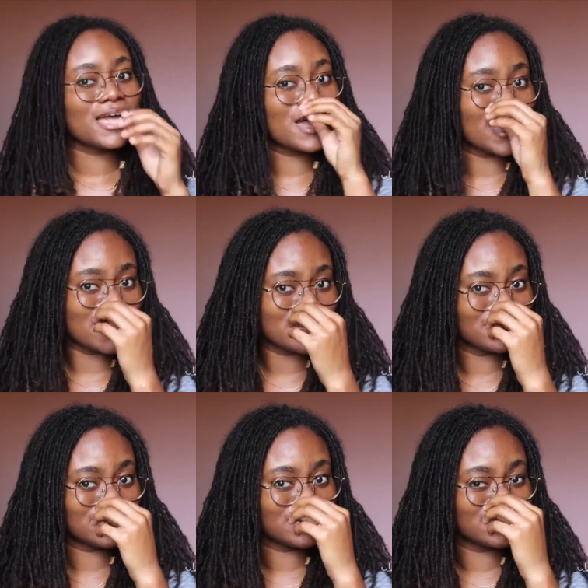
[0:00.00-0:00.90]

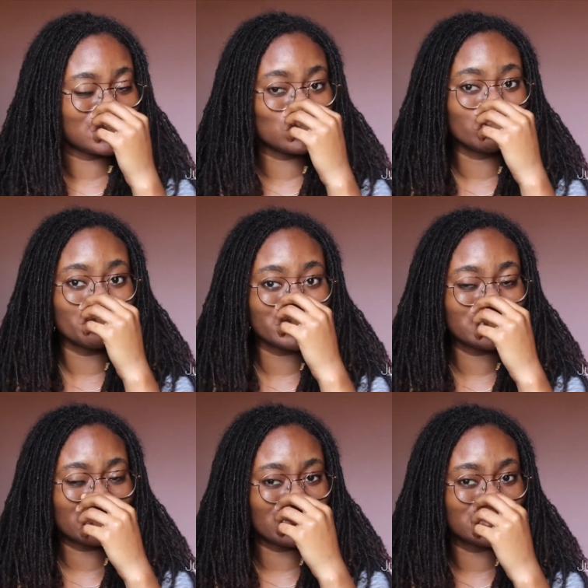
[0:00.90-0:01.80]
Because this will be my
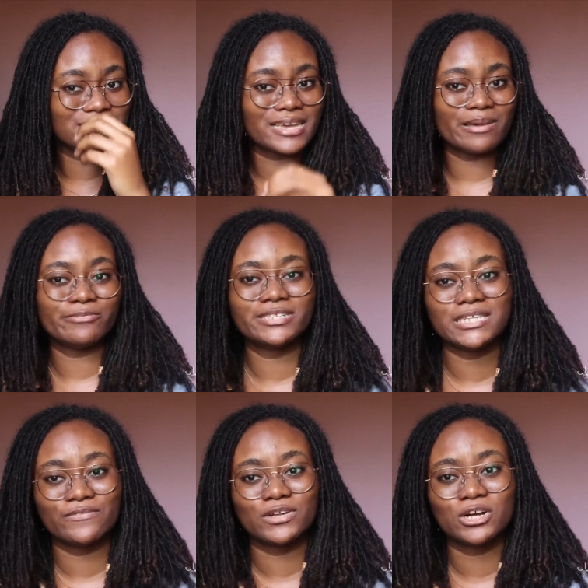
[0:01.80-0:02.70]
second time
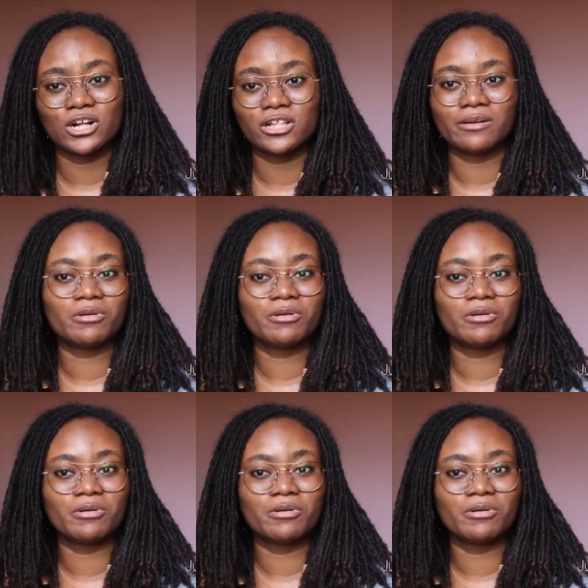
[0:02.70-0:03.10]
receiving color,